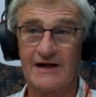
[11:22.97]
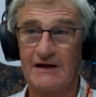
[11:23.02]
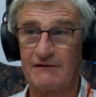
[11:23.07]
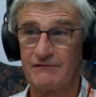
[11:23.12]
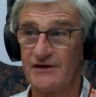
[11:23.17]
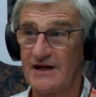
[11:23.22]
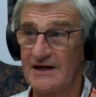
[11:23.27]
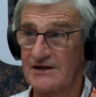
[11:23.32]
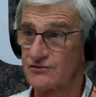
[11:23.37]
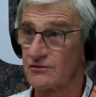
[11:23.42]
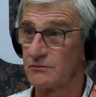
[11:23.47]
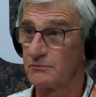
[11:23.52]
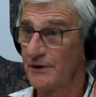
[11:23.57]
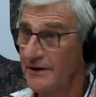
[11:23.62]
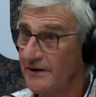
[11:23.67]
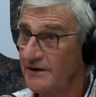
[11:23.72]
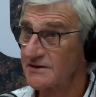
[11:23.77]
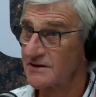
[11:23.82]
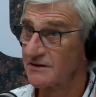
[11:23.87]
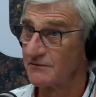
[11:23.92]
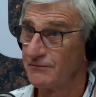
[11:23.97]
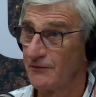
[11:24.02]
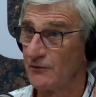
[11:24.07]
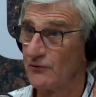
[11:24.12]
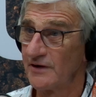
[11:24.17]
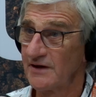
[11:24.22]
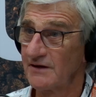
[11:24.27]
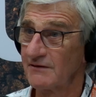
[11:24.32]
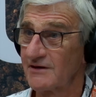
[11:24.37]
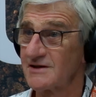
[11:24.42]
have a natural predator
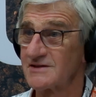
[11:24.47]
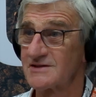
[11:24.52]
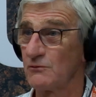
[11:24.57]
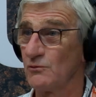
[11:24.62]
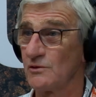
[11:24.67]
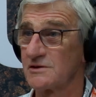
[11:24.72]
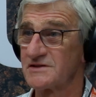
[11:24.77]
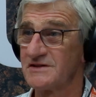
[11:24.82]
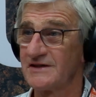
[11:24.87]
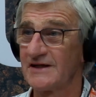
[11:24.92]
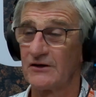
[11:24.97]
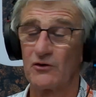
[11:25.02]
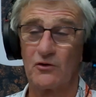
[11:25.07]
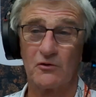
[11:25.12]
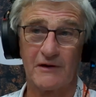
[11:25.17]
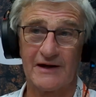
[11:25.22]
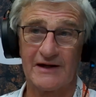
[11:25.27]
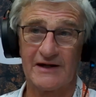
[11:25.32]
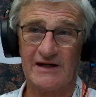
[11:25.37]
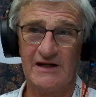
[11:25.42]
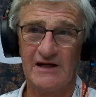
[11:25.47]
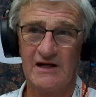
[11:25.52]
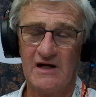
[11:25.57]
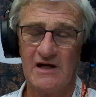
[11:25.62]
for it because it wasn't here already.